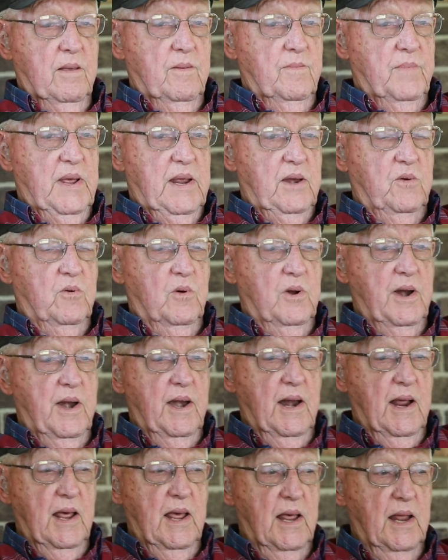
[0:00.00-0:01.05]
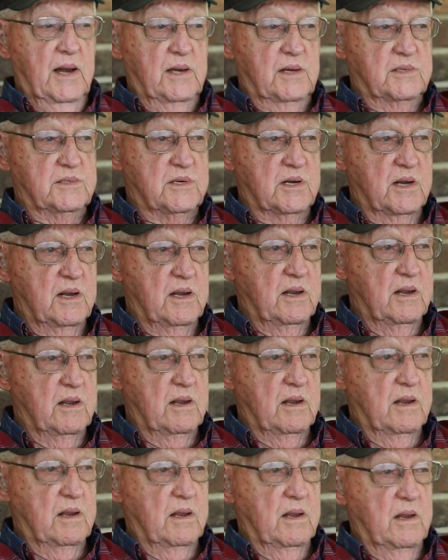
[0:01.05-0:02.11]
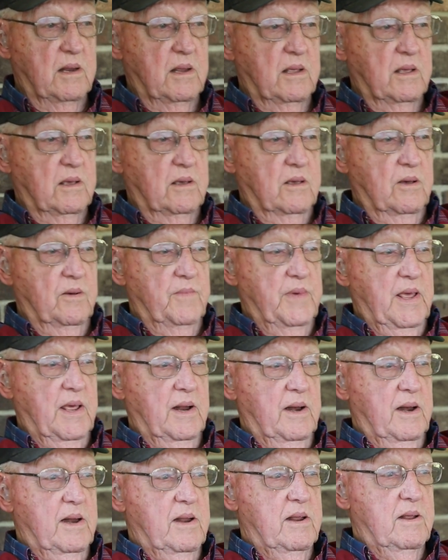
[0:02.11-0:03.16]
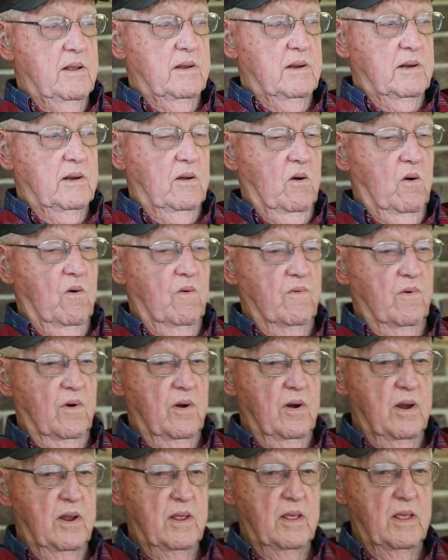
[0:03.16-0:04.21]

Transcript: B-29s come in over